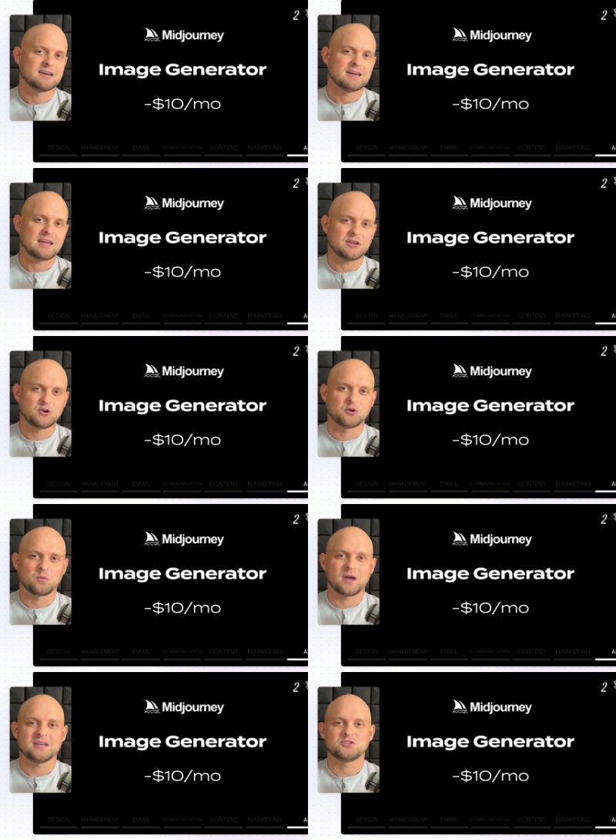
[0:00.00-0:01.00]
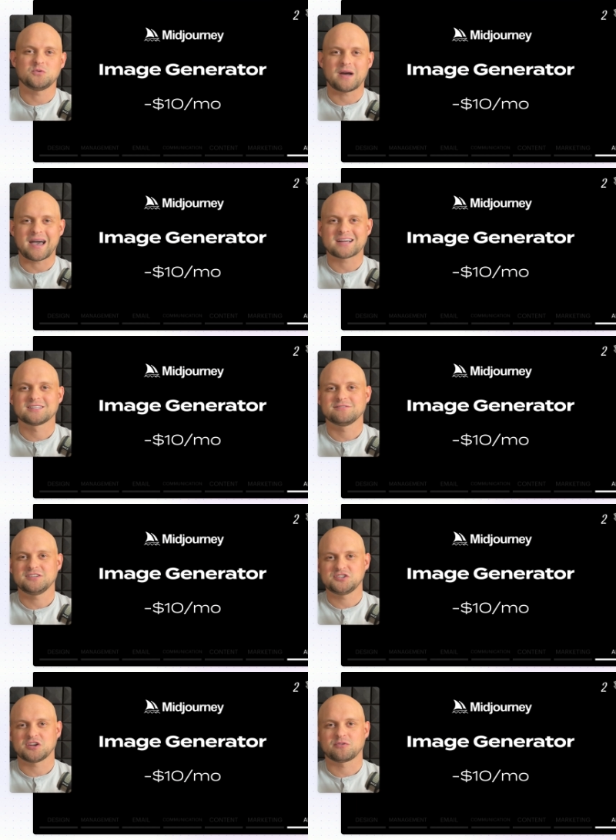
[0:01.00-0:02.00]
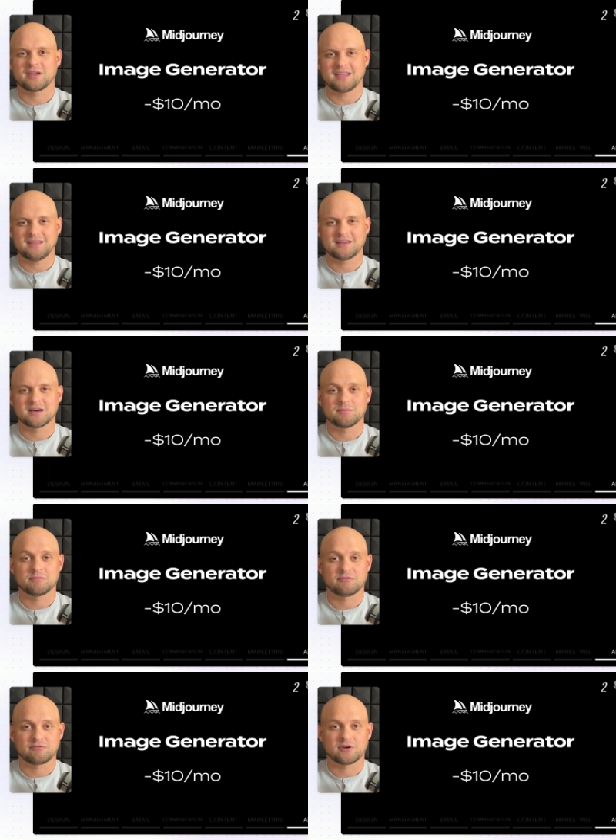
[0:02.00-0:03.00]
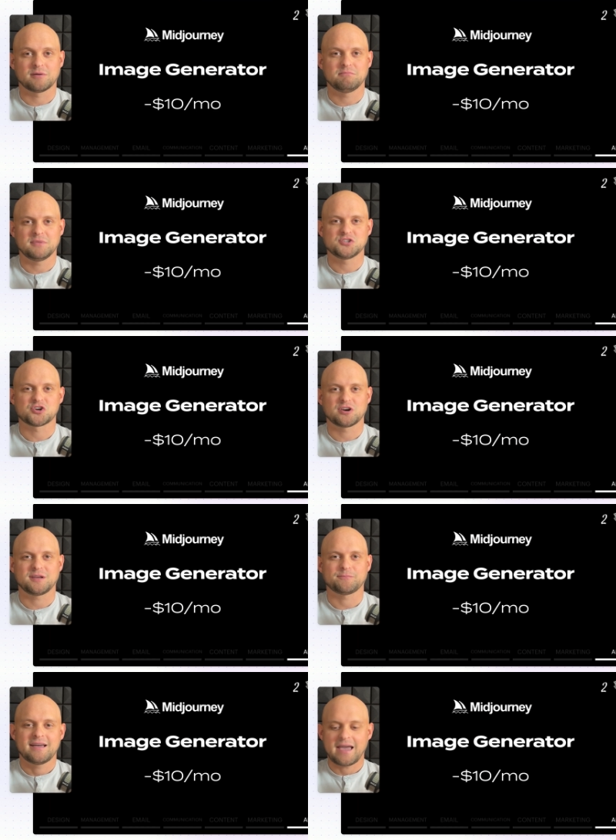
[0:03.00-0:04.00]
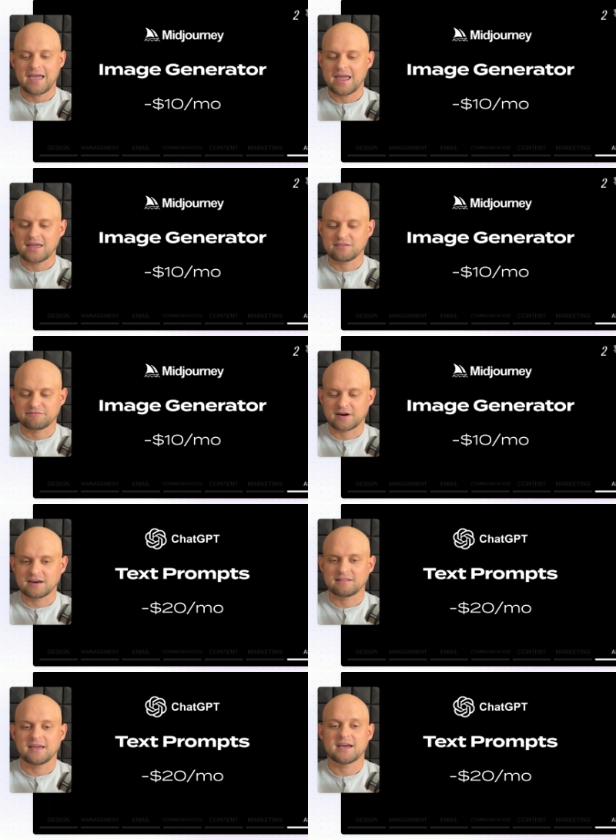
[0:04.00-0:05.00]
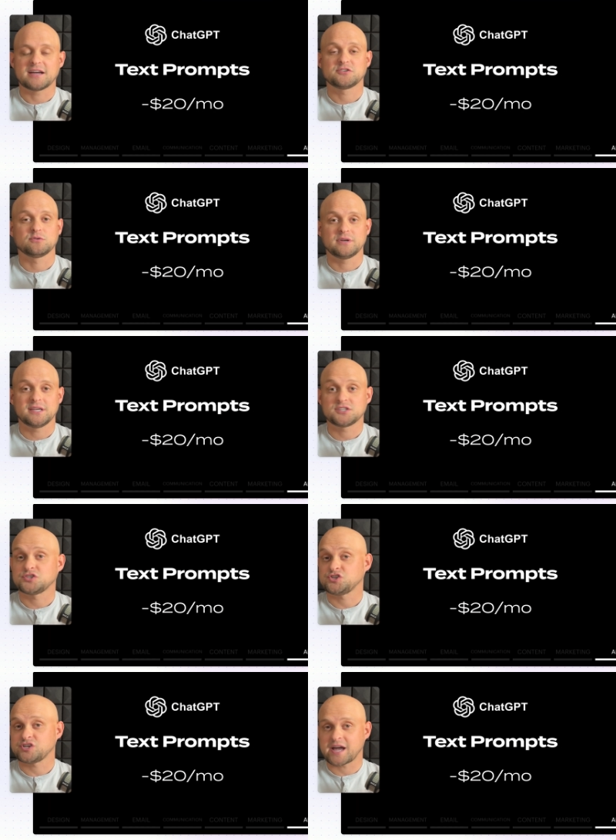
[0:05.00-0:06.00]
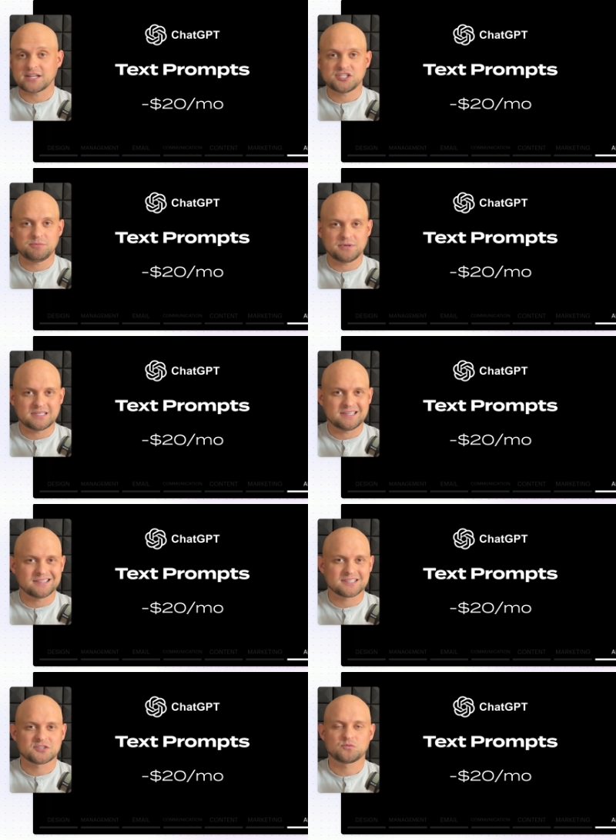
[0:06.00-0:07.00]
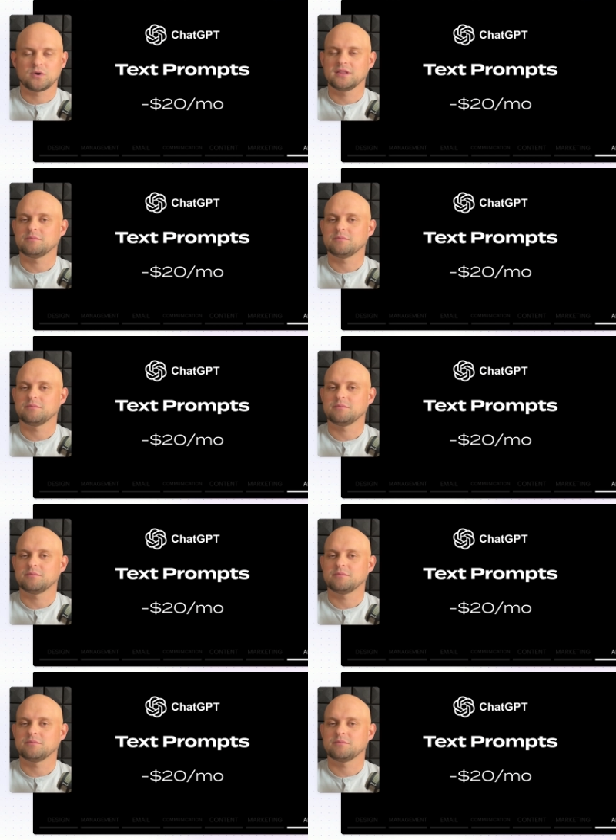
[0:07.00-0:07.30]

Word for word: a good way to actively generate income from Midjourney. And the final AI tool is ChatGPT. This is one that